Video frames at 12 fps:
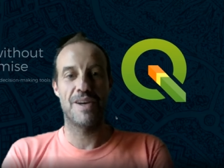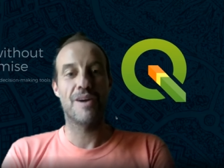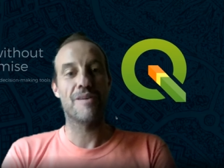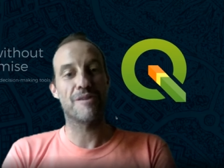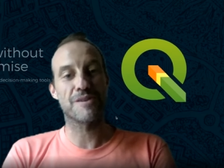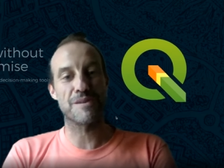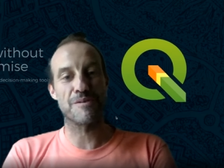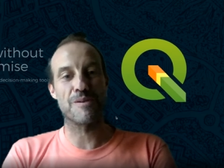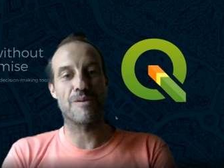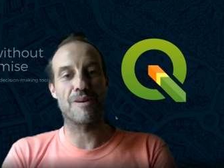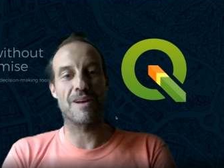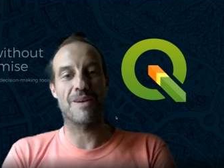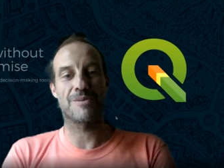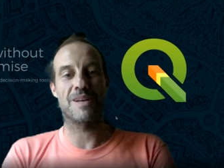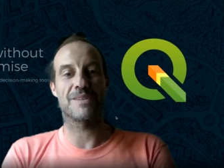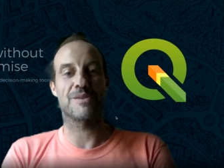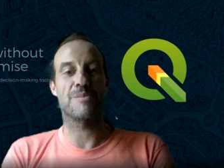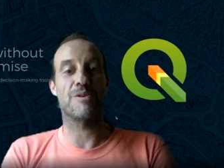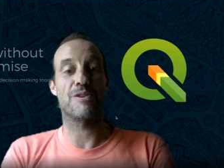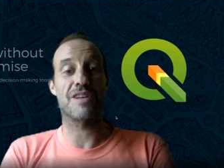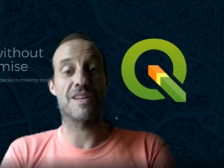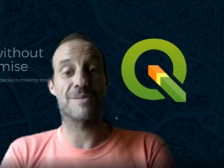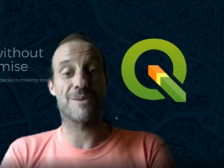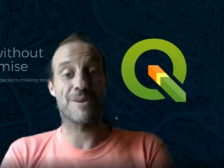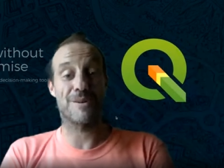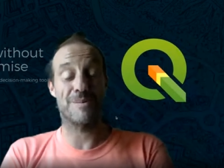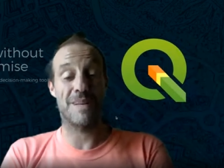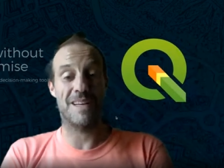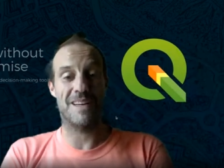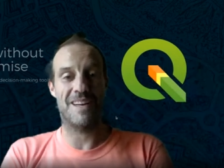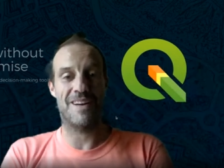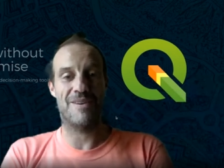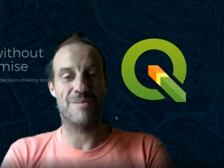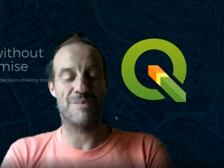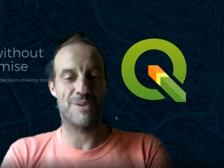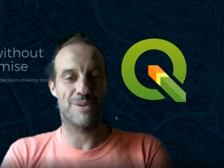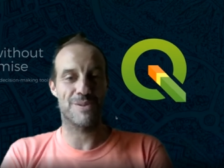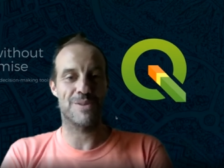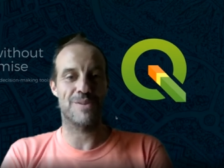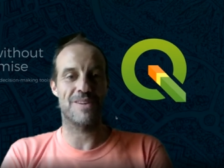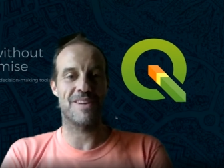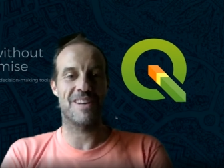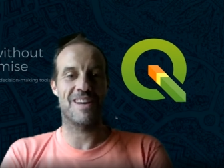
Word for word: First of all, I would like to apologize for not being here in person.